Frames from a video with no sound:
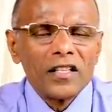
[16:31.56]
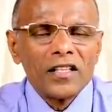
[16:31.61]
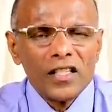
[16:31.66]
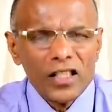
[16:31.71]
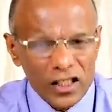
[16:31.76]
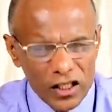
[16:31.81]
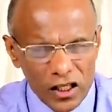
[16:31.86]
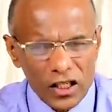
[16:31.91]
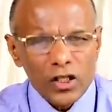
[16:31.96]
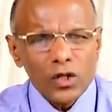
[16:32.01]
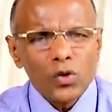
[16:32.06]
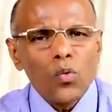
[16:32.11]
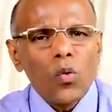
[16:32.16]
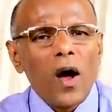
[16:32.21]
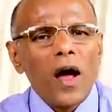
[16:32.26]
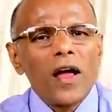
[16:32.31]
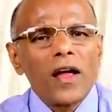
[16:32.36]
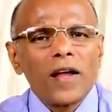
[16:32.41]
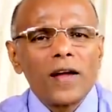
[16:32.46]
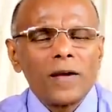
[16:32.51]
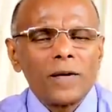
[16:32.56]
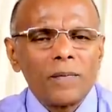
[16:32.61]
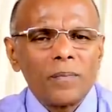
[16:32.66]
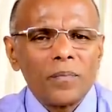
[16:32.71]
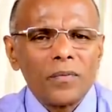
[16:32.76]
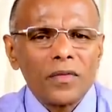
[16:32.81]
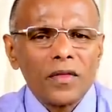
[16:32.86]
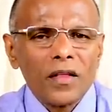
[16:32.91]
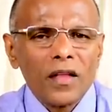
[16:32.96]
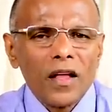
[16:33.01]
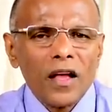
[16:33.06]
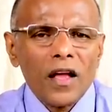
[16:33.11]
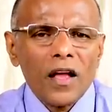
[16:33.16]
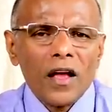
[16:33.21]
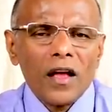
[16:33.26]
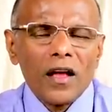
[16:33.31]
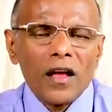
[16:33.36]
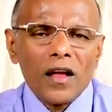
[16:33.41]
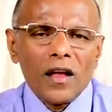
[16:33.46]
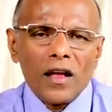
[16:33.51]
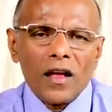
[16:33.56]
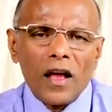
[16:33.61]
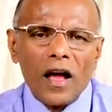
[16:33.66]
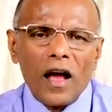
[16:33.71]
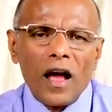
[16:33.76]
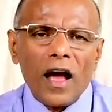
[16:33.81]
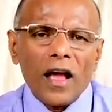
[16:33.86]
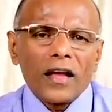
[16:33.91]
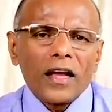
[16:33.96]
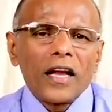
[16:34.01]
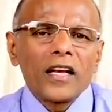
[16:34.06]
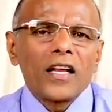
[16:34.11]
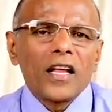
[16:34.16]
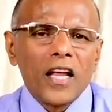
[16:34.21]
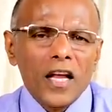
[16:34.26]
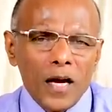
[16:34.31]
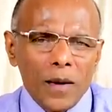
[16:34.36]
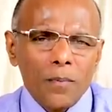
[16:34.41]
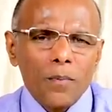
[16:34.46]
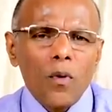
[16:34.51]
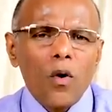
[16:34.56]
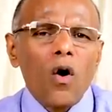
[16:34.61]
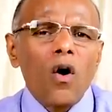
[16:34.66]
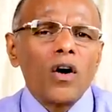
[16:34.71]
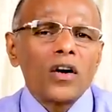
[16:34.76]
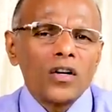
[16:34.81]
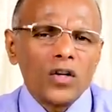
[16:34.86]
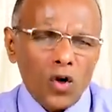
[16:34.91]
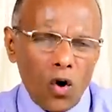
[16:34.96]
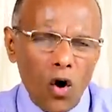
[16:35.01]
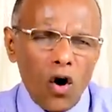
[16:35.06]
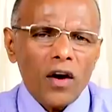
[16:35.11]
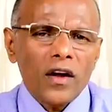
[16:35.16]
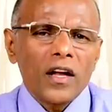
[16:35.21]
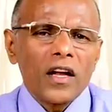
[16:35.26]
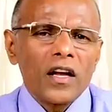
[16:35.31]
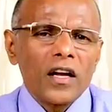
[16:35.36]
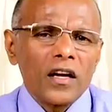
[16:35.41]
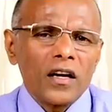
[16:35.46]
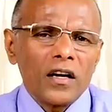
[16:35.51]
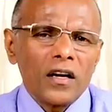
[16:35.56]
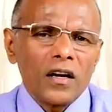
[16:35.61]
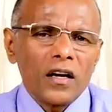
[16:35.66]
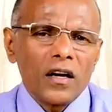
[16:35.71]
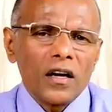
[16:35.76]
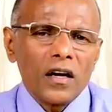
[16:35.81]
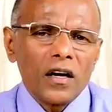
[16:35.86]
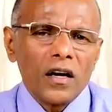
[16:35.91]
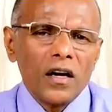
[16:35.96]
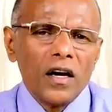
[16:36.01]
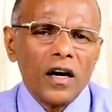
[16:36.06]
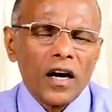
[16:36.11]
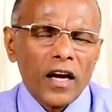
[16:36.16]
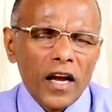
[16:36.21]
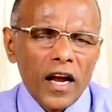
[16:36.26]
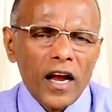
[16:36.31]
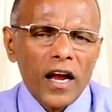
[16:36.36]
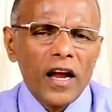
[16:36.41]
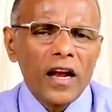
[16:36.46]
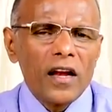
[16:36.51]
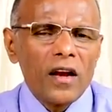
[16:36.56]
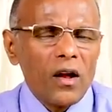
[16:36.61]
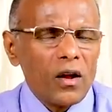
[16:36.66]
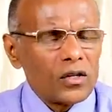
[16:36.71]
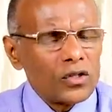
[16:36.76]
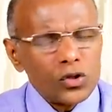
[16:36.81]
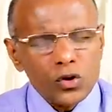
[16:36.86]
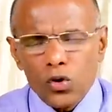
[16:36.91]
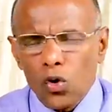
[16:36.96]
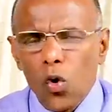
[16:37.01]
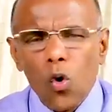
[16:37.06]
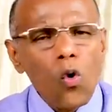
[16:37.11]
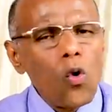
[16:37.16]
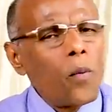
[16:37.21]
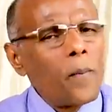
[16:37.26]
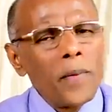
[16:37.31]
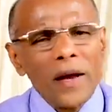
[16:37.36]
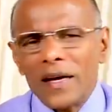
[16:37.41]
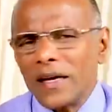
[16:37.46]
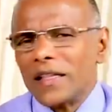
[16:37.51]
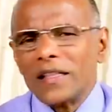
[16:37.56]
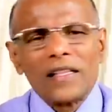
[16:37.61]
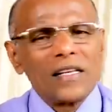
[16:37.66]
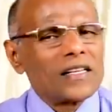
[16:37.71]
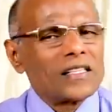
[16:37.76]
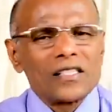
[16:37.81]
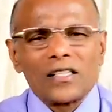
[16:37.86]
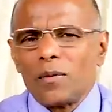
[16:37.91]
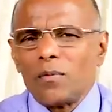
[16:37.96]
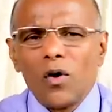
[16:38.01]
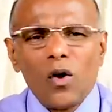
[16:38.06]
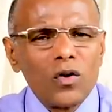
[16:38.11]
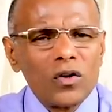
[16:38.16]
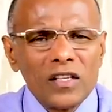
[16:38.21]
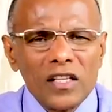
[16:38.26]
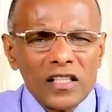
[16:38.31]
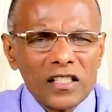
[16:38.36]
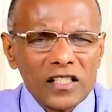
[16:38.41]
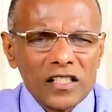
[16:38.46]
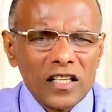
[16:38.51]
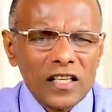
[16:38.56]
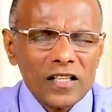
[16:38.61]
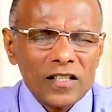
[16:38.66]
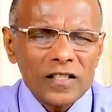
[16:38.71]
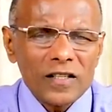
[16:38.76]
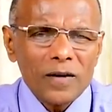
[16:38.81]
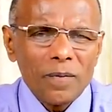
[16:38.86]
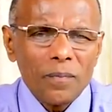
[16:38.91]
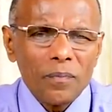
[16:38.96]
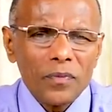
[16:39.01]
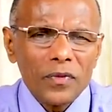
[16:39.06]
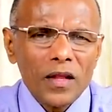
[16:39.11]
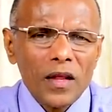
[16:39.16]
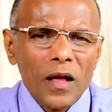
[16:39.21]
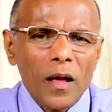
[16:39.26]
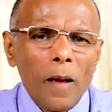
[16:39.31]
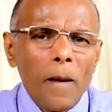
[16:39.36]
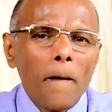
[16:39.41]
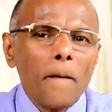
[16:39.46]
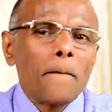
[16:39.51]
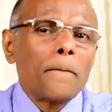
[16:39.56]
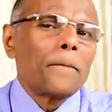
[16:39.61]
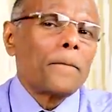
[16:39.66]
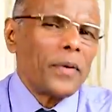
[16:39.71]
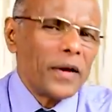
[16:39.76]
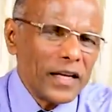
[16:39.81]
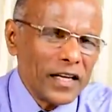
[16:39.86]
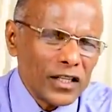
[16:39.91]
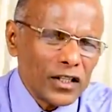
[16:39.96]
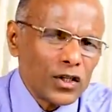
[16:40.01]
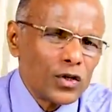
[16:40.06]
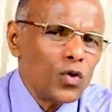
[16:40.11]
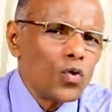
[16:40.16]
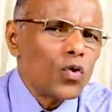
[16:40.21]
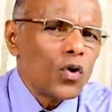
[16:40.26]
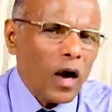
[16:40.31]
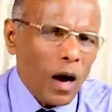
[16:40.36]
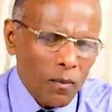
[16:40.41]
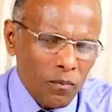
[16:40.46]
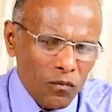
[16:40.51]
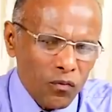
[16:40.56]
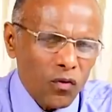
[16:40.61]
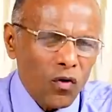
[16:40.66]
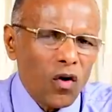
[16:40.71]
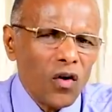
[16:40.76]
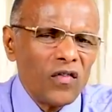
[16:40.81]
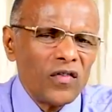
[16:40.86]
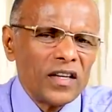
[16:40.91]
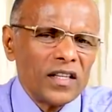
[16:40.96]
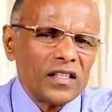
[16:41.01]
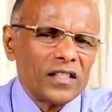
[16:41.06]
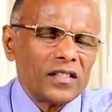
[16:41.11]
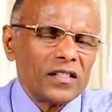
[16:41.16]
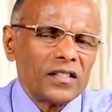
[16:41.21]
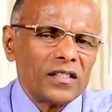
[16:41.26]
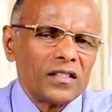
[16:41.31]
This is why I can keep on talking again so many things about these things. Please do come forward.